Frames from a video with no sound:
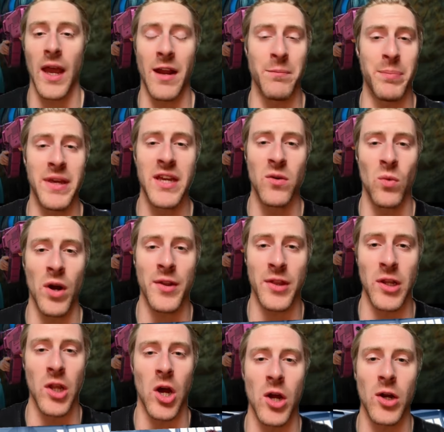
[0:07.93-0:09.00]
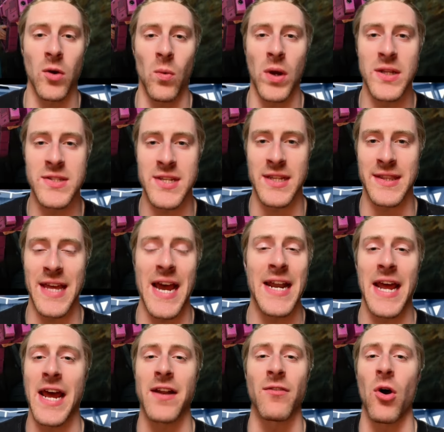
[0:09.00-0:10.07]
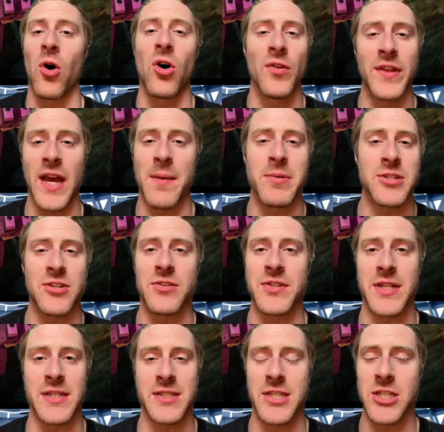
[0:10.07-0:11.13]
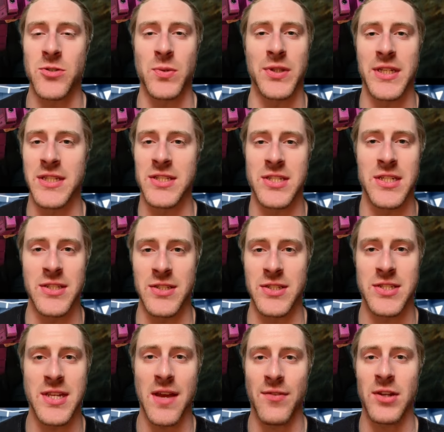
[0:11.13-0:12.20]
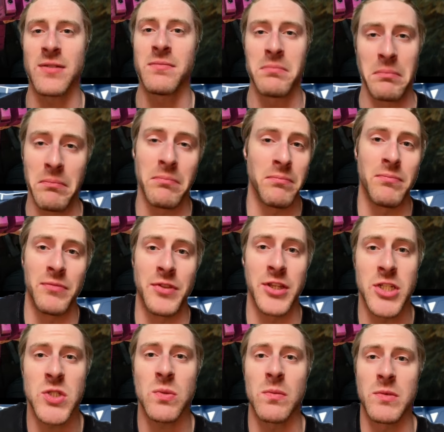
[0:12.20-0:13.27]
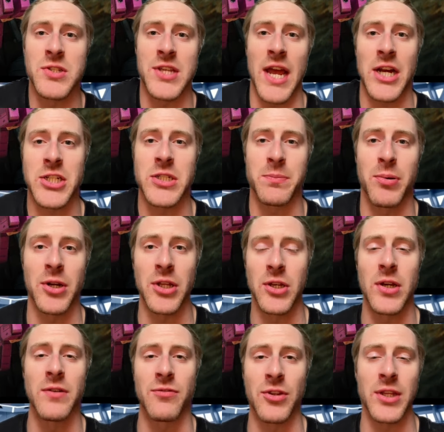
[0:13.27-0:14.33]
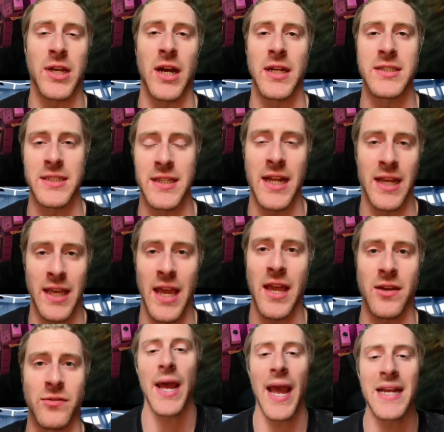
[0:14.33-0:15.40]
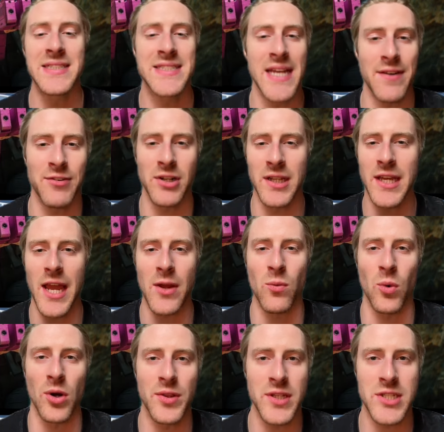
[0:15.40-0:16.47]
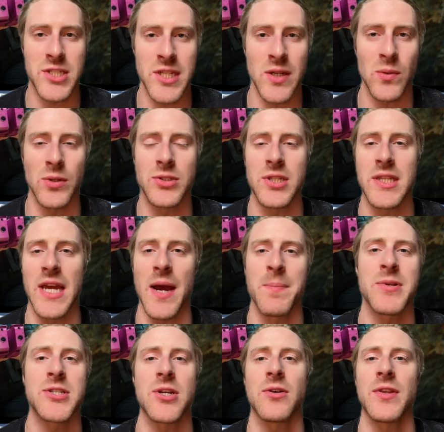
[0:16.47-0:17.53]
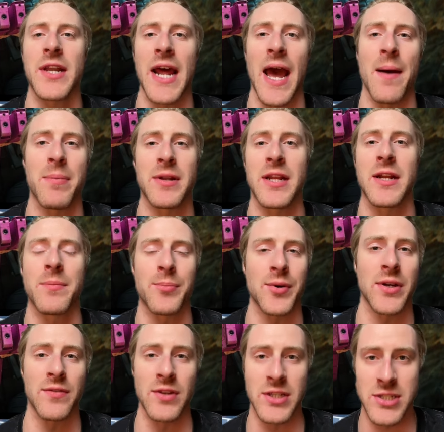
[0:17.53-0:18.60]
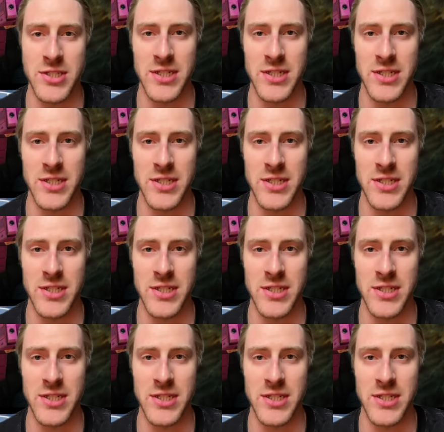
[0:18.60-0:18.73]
And being one of the longer ones at that out of all the episodes that exist within Season 7, this one was actually pretty good for the content that it gave, and definitely a worthy sequel to the episode that happened in a previous